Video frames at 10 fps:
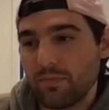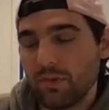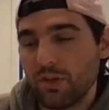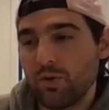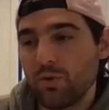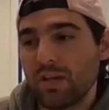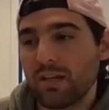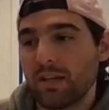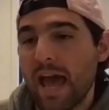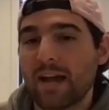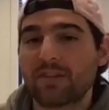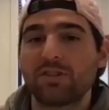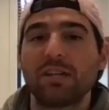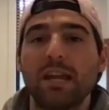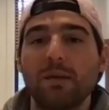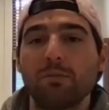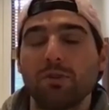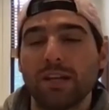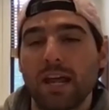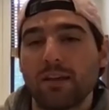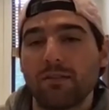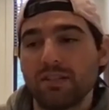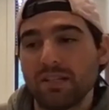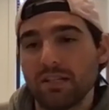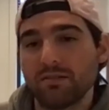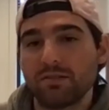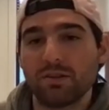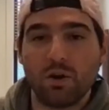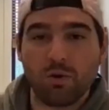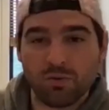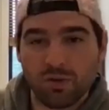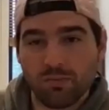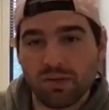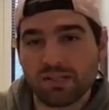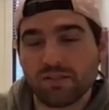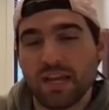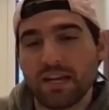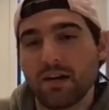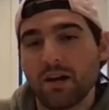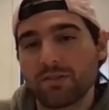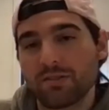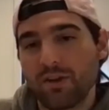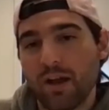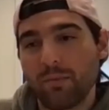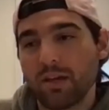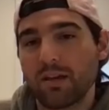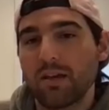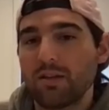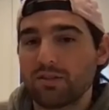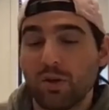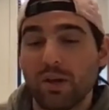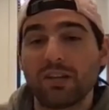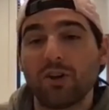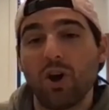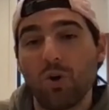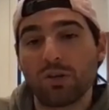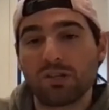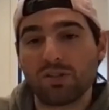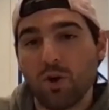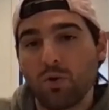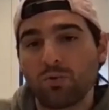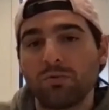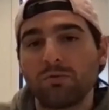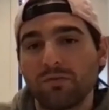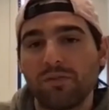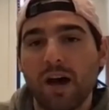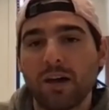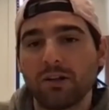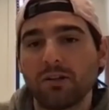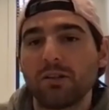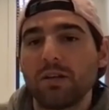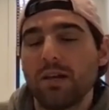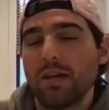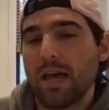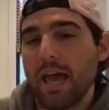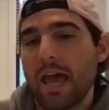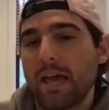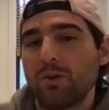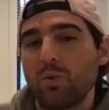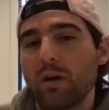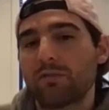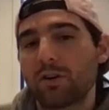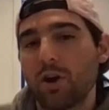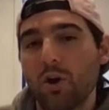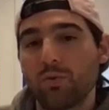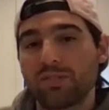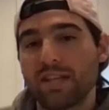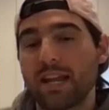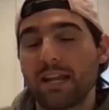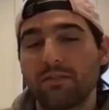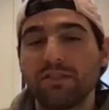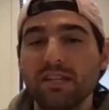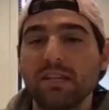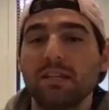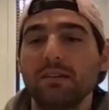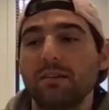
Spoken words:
you can actually enable an NFT to own a piece of data on Ceramic. So it can own its own file, and whoever owns that NFT